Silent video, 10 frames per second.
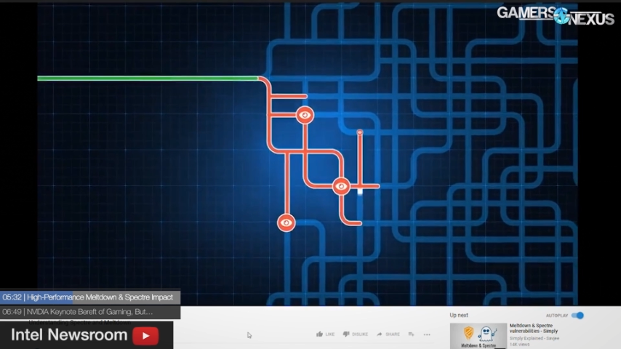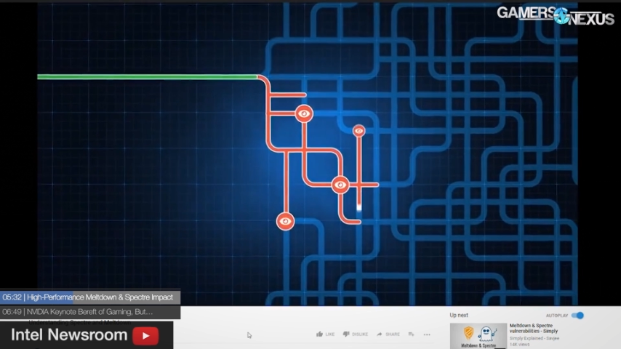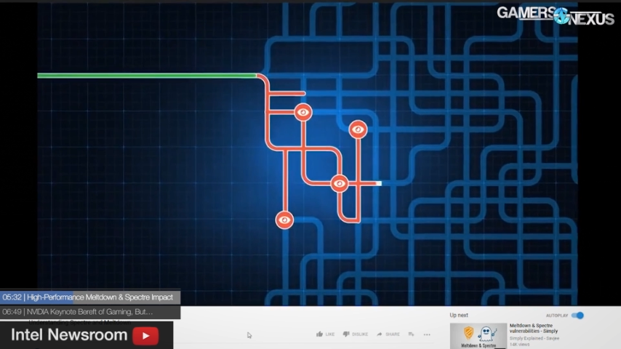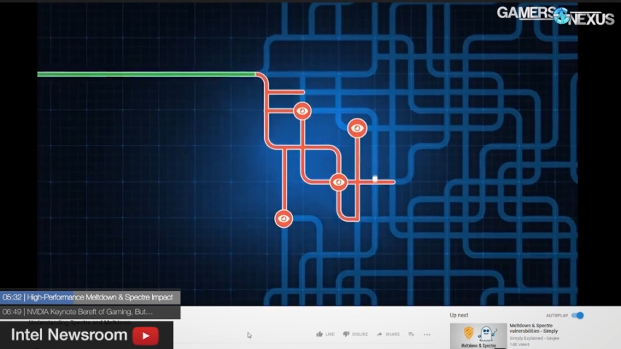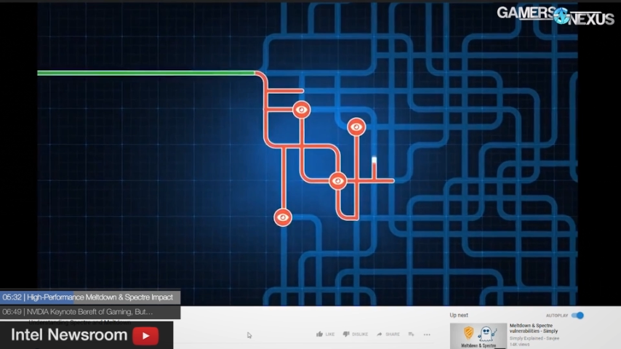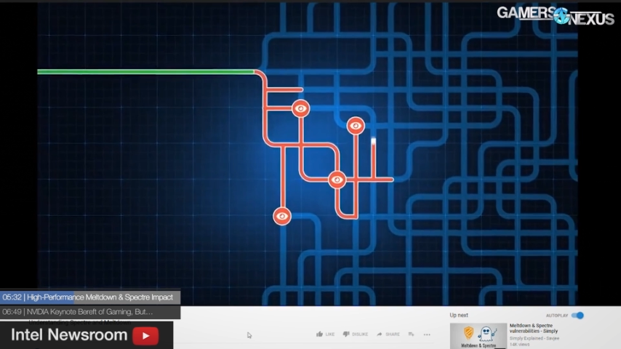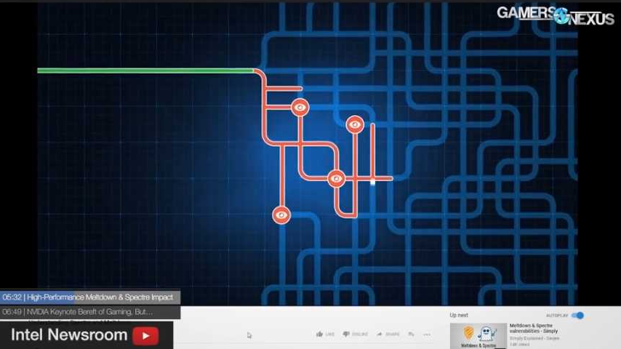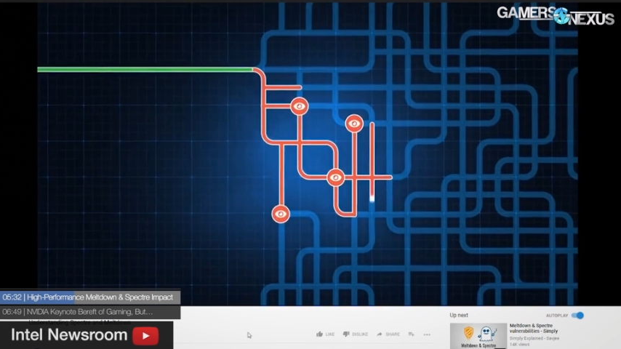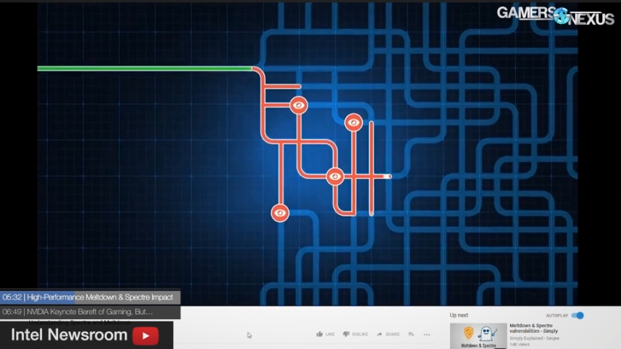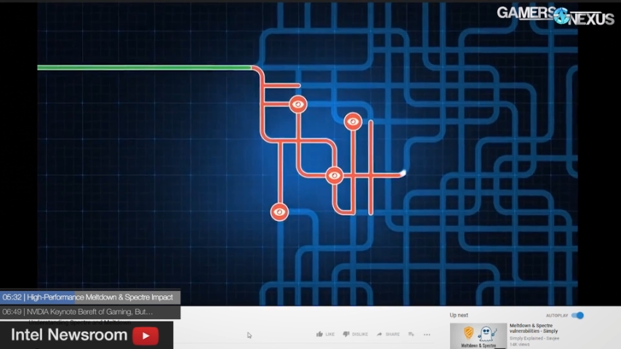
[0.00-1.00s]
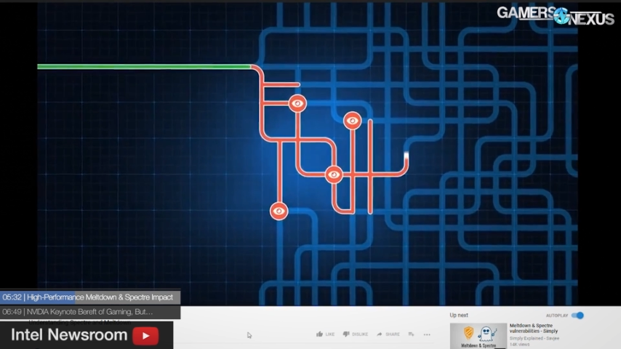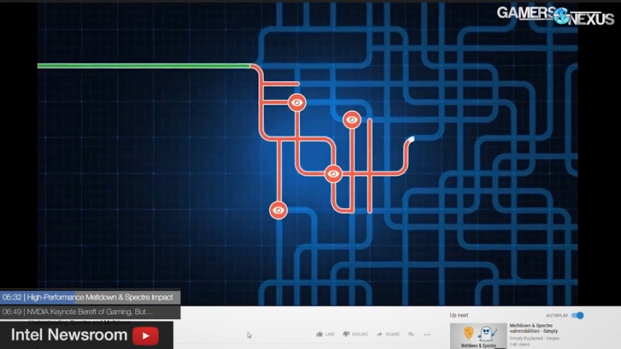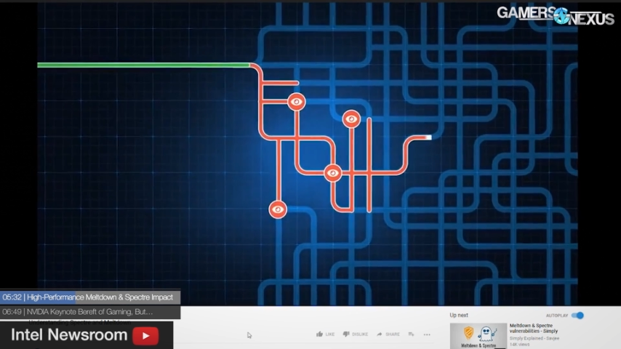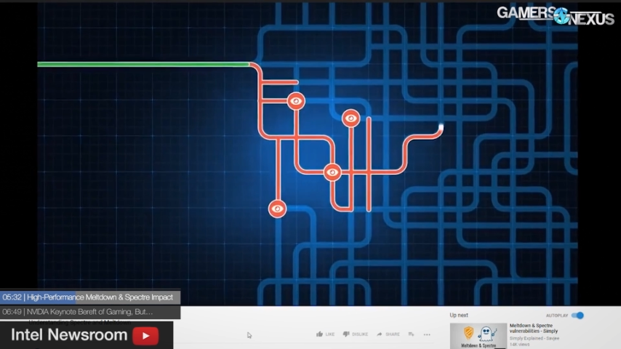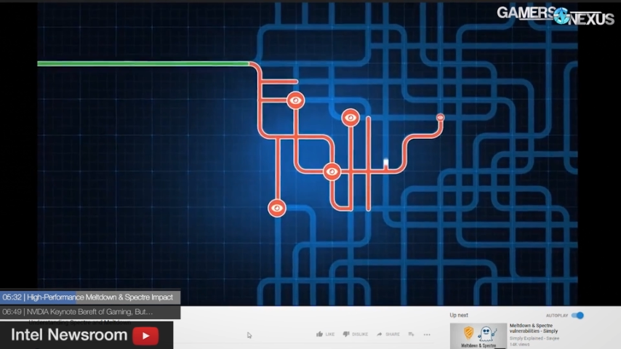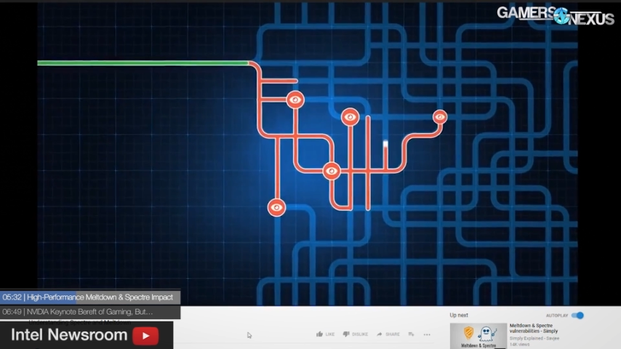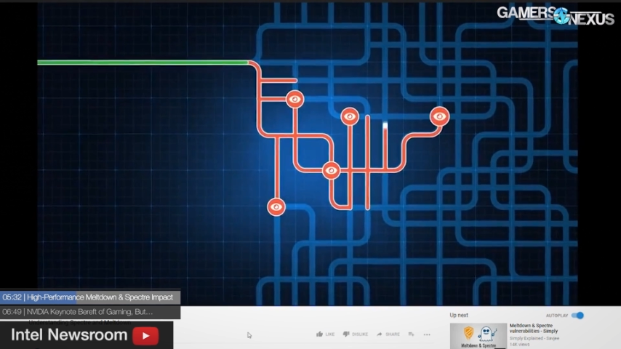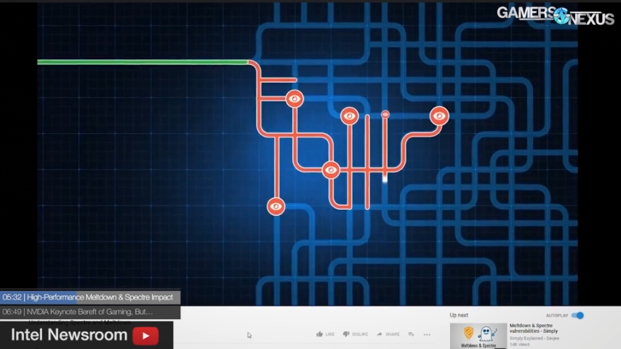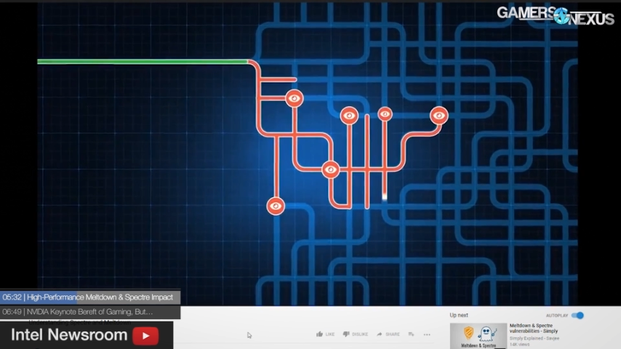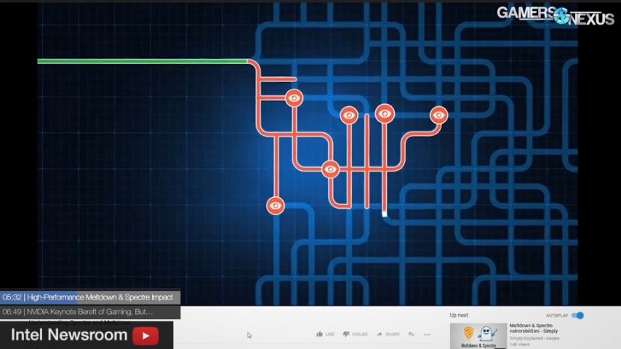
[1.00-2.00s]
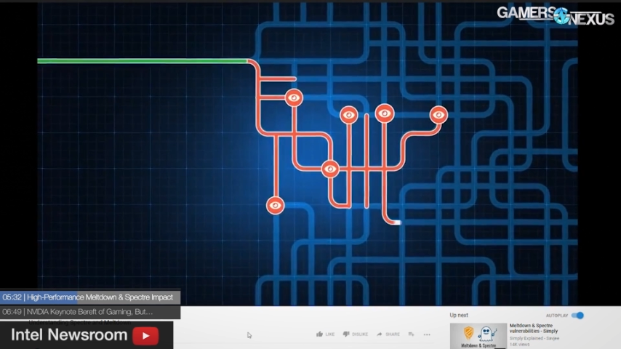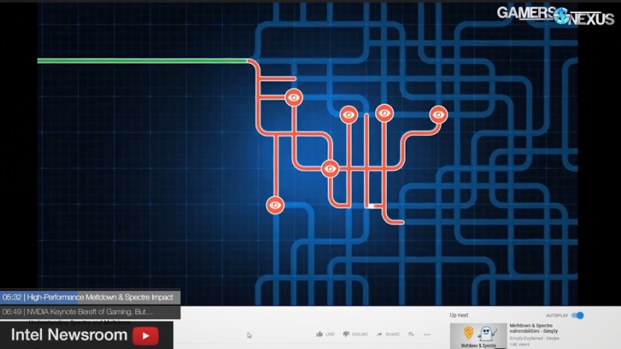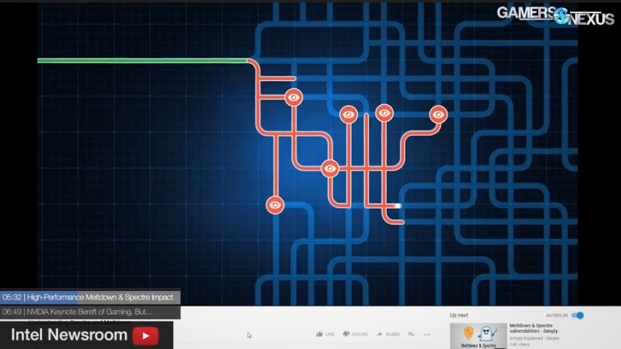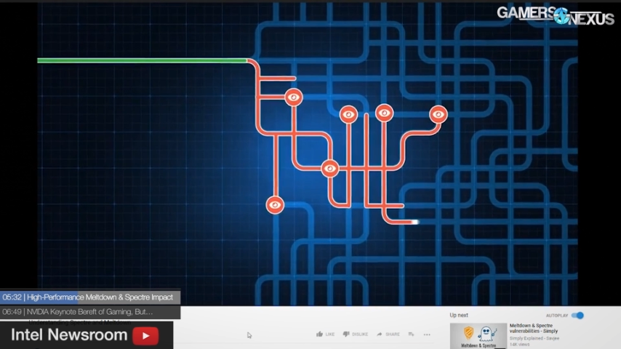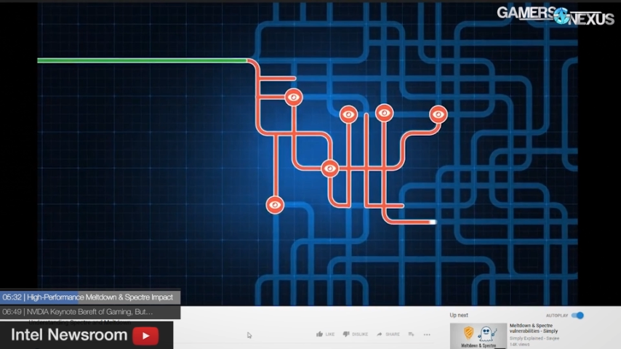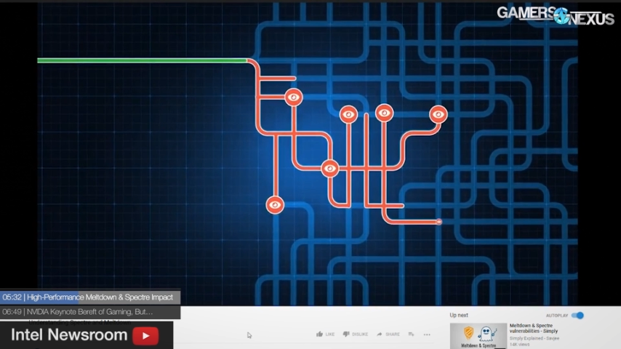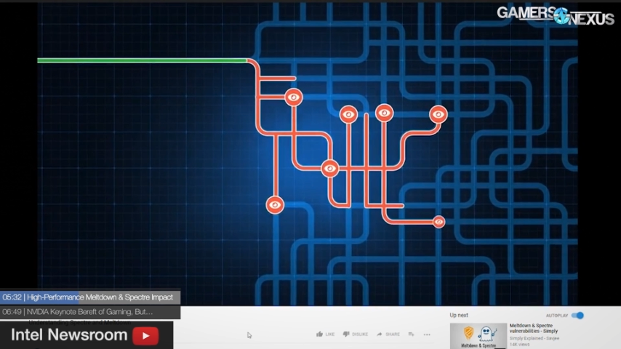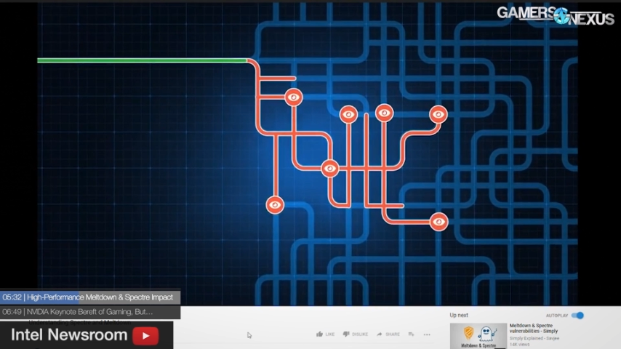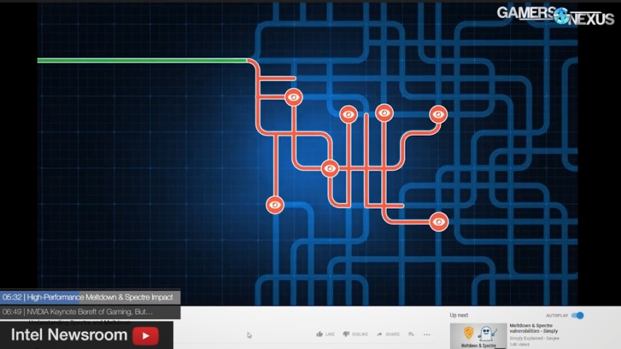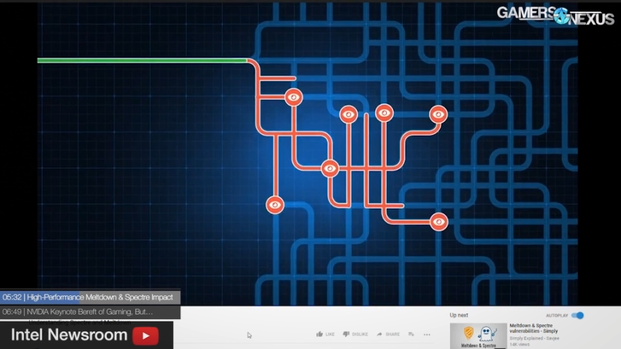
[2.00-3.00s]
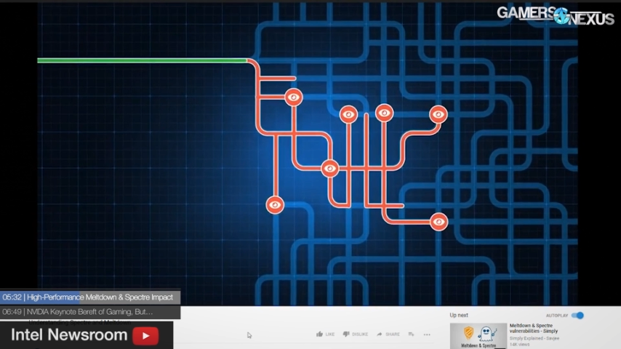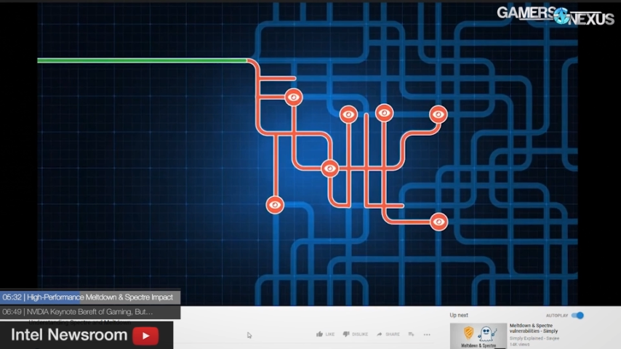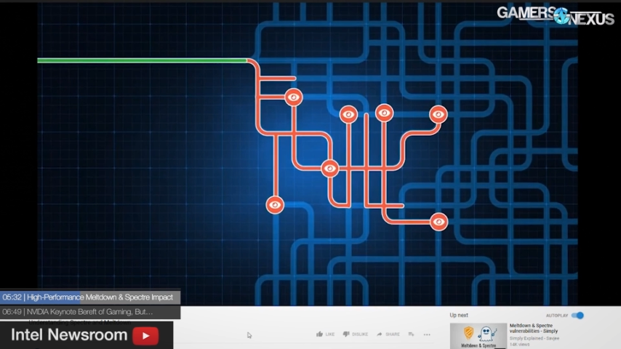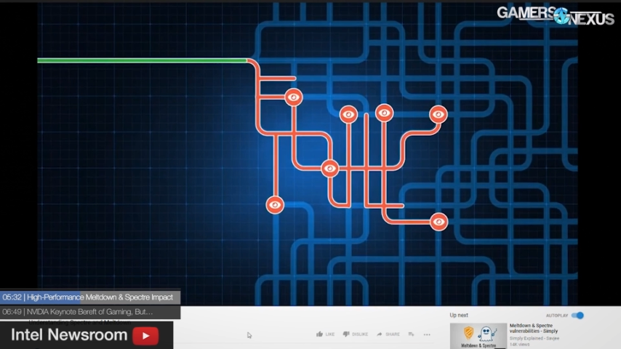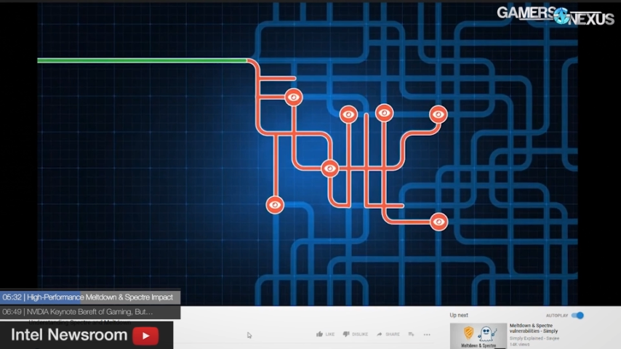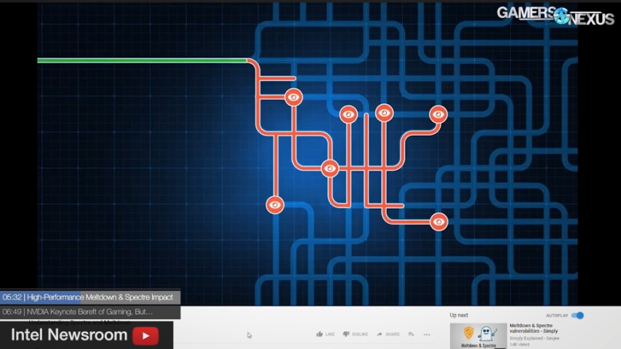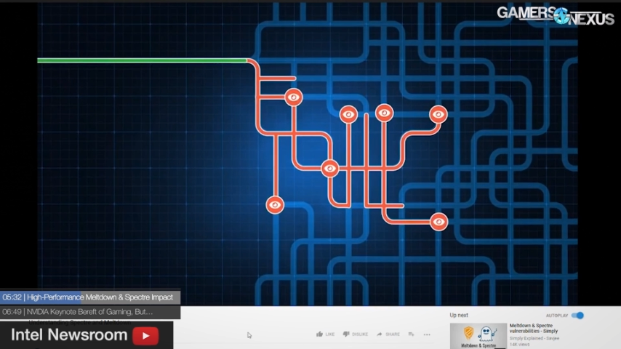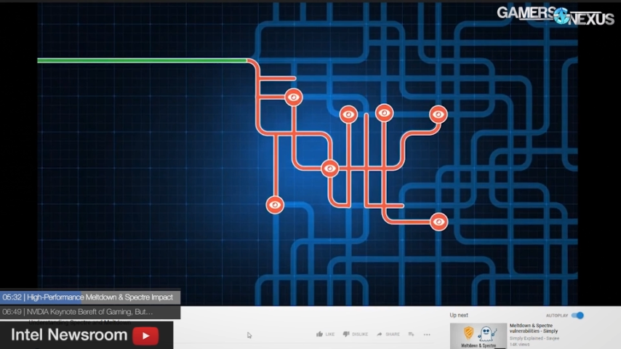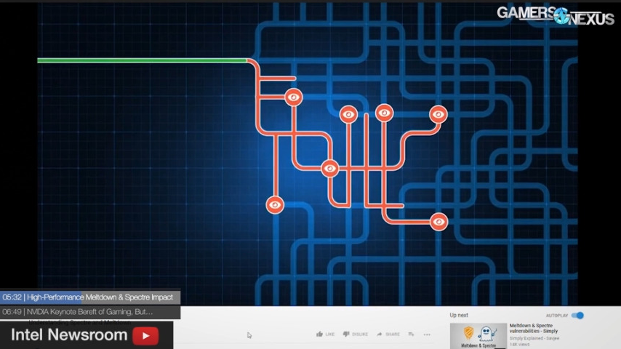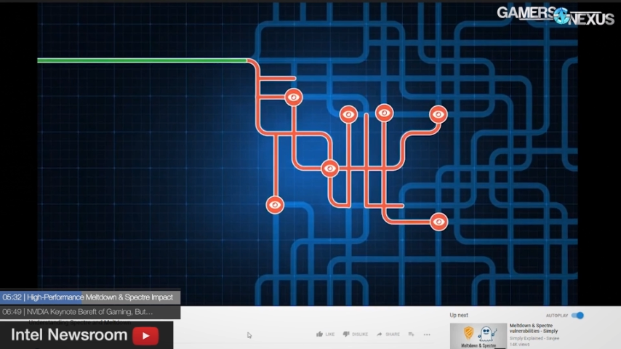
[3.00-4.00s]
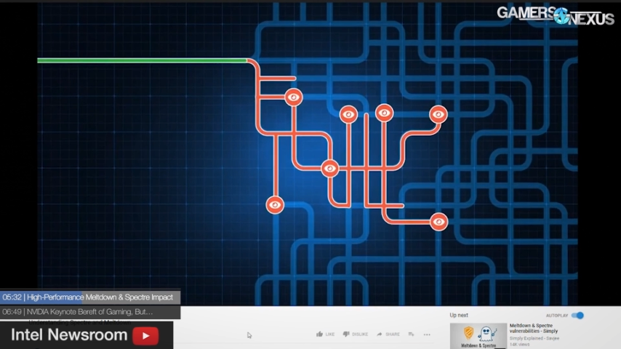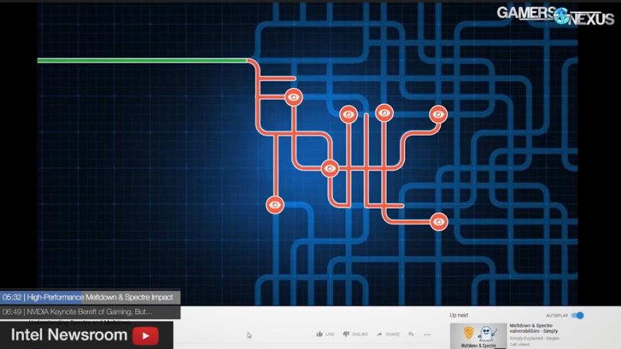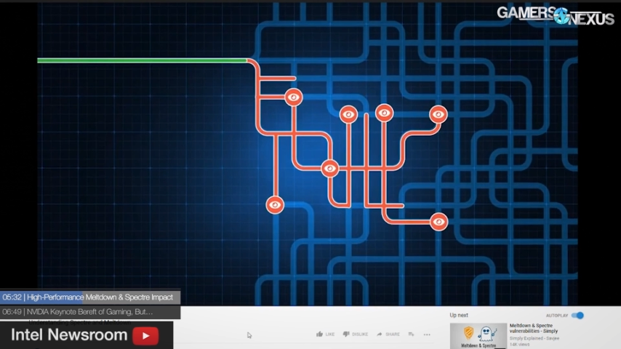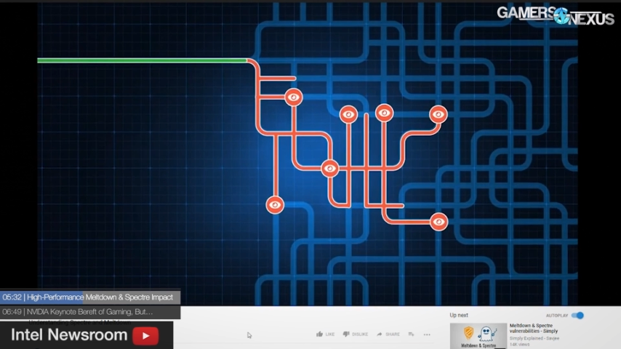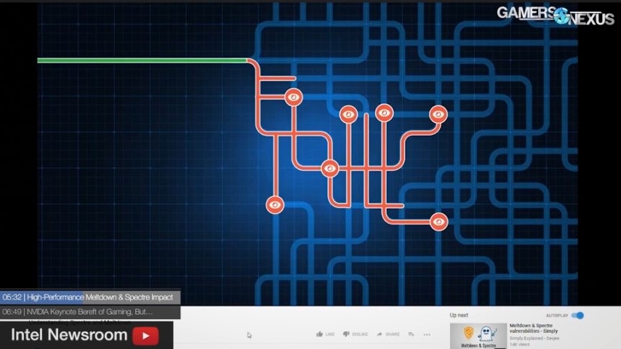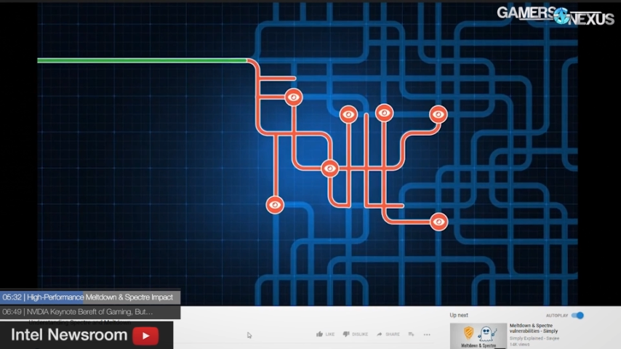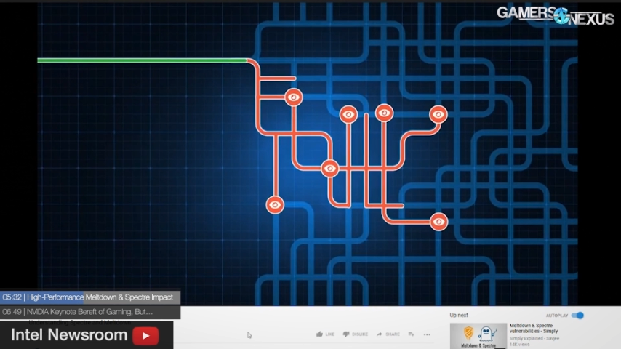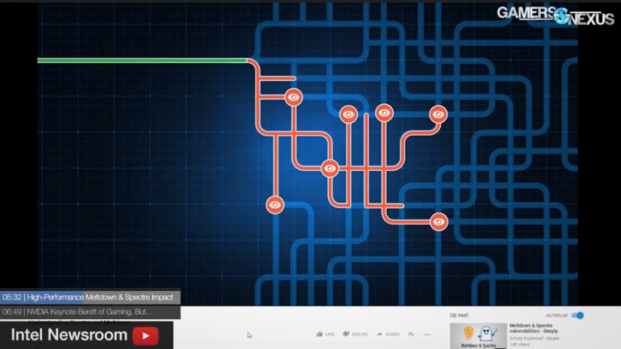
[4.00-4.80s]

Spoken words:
Nobody's mouth can be seen.